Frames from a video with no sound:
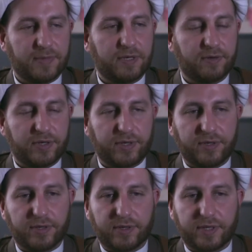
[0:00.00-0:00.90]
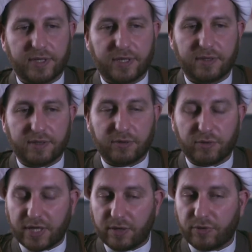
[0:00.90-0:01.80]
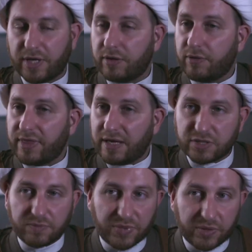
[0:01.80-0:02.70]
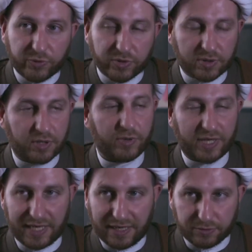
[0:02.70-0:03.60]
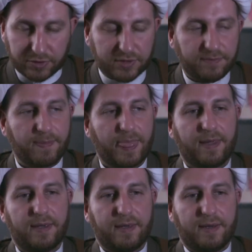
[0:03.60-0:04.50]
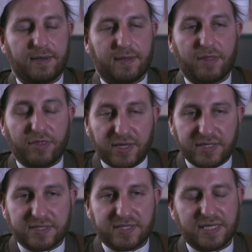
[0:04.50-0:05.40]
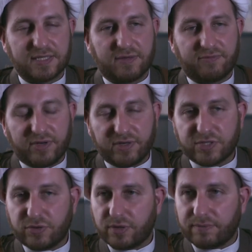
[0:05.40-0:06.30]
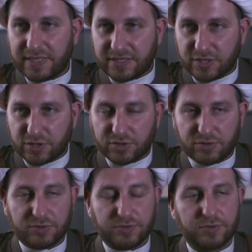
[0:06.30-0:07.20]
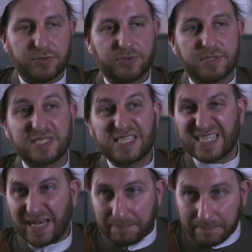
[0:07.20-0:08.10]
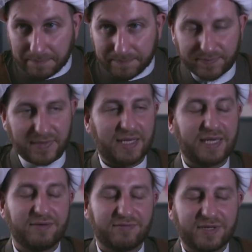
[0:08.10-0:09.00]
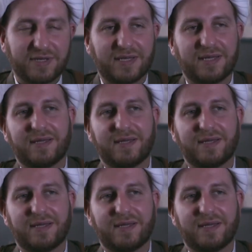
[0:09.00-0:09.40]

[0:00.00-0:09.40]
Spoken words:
earlier in the UK with 100,000 people going out. This sends a very strong message to some even